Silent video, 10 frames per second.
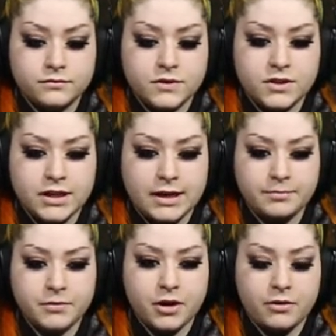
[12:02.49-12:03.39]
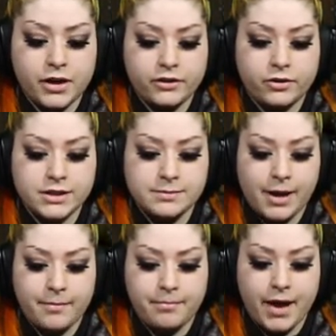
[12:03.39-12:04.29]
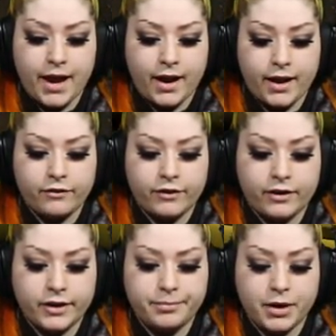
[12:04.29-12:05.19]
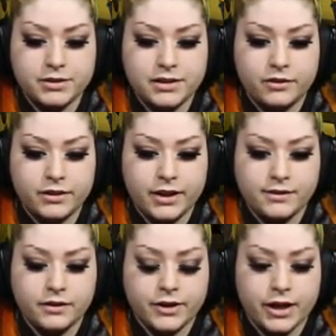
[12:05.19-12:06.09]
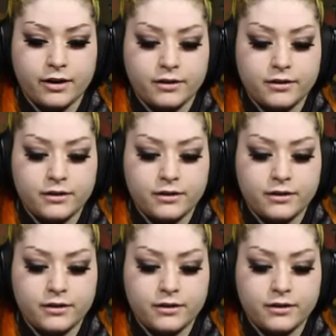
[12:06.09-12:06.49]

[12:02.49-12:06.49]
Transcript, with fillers: Stop going towards my bed. I have very personal things over there.